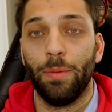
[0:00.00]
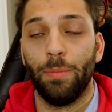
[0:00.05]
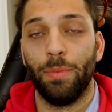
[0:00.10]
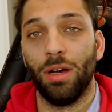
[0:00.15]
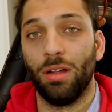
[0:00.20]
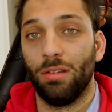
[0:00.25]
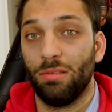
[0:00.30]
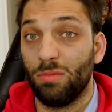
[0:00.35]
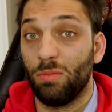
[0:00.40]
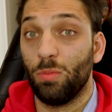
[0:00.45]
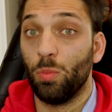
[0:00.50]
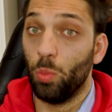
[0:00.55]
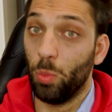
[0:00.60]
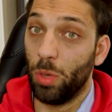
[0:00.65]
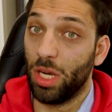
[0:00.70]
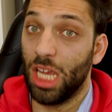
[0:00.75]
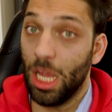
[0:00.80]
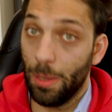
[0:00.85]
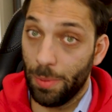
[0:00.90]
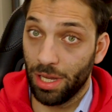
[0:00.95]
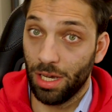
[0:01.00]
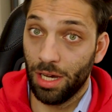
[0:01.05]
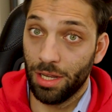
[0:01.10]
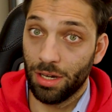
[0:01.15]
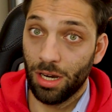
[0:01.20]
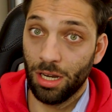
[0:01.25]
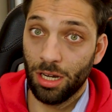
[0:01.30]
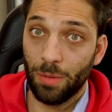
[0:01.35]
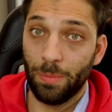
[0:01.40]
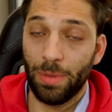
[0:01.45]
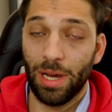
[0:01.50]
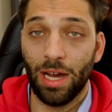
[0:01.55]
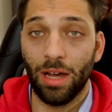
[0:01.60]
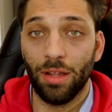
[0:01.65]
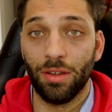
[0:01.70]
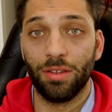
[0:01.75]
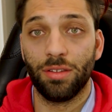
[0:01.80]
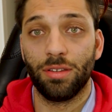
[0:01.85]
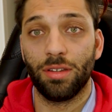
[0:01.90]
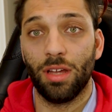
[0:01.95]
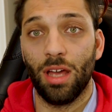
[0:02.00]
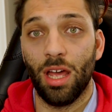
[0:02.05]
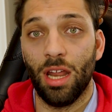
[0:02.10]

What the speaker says: but we're keeping it under £100.